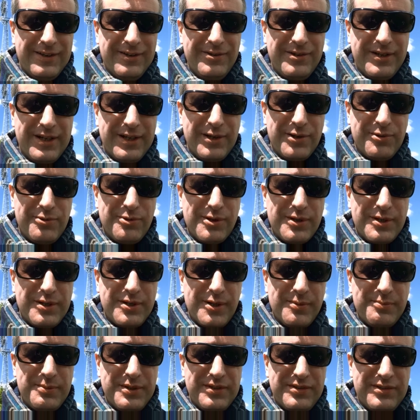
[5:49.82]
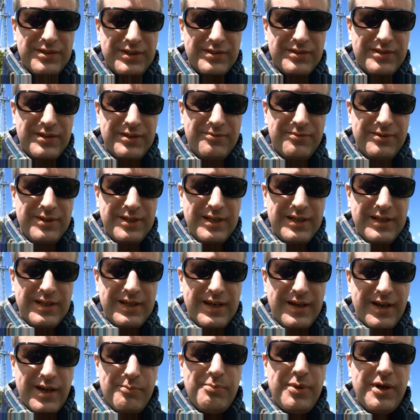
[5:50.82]
You get a quadcopter 60 feet in
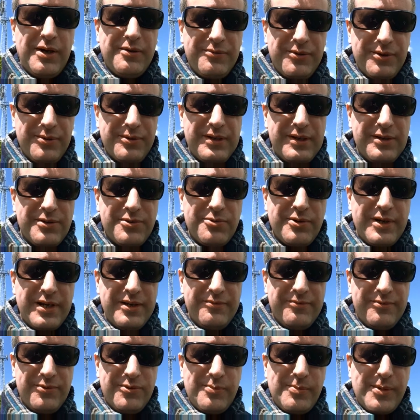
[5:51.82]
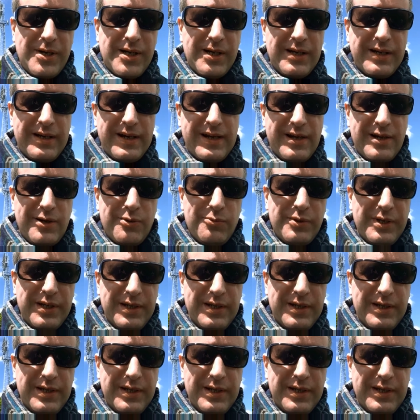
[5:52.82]
the air above you in a 24 mile an hour